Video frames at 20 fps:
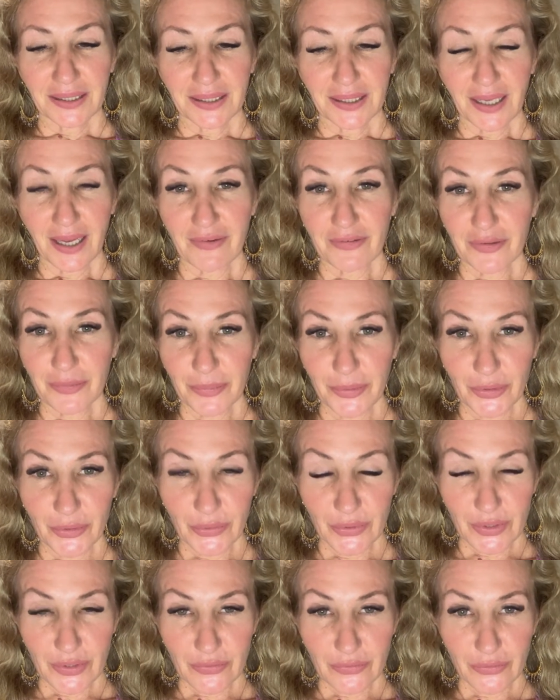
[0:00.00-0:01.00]
Have a
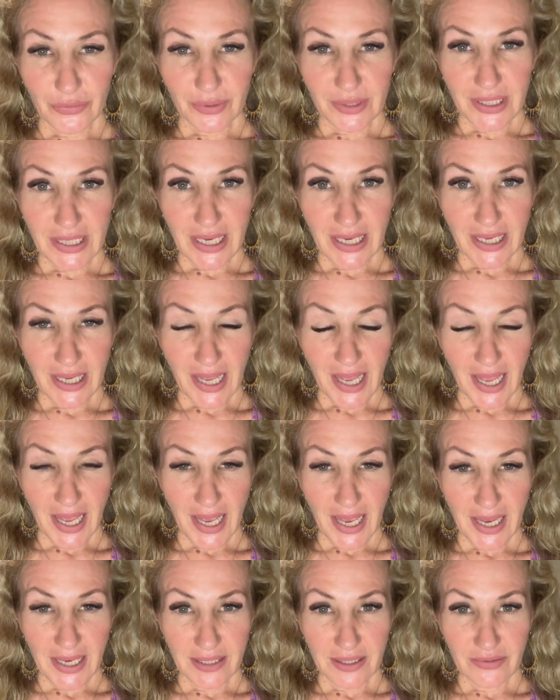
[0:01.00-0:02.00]
beautiful day
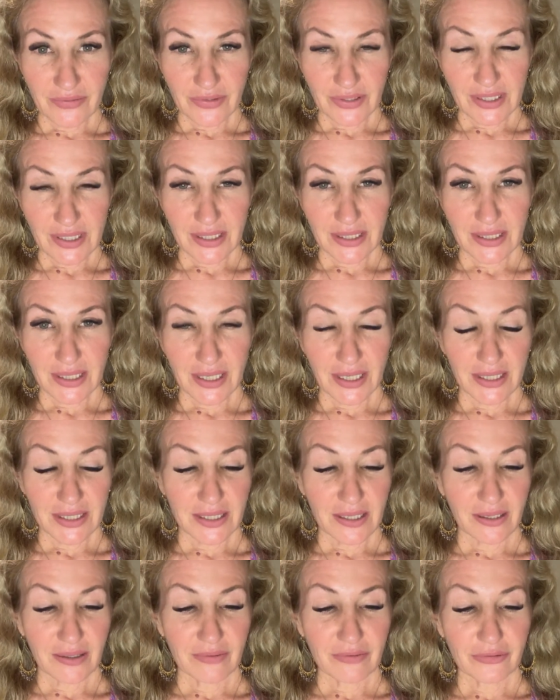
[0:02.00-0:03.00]
ahead if it's a
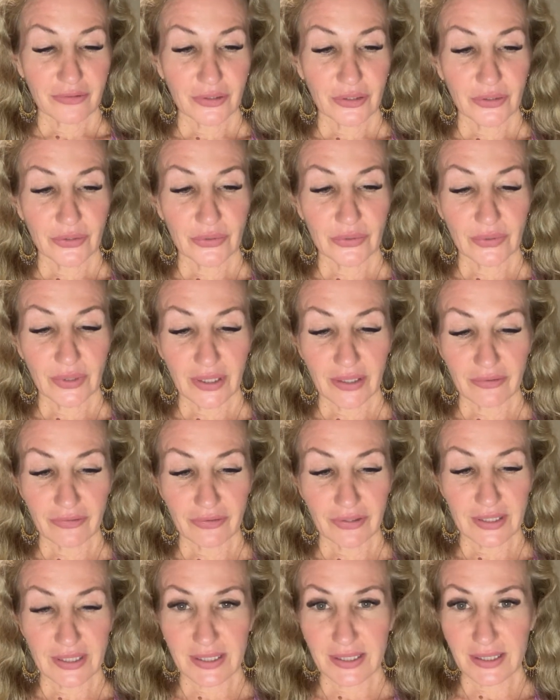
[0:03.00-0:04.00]
daytime for you. If
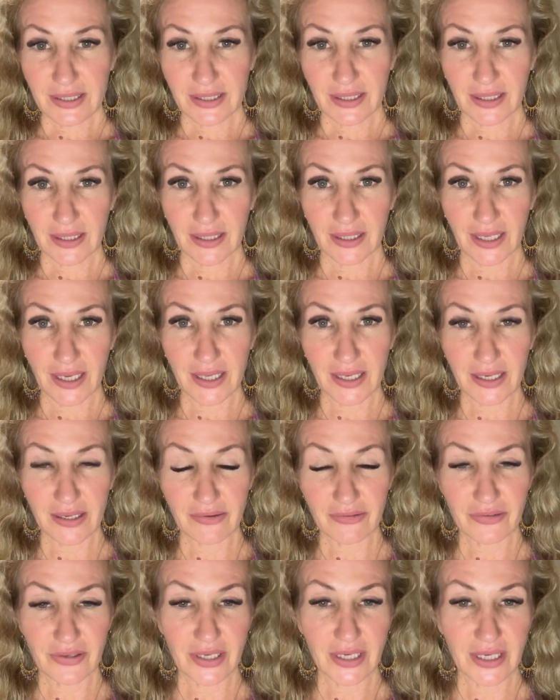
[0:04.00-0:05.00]
it's an
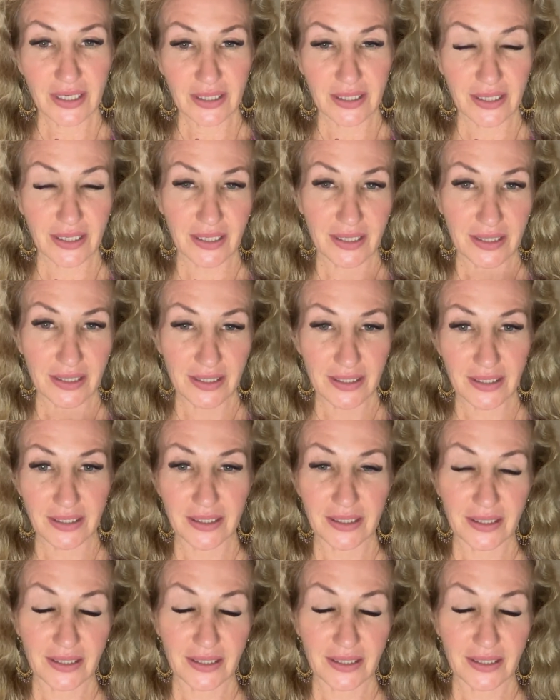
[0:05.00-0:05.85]
evening, then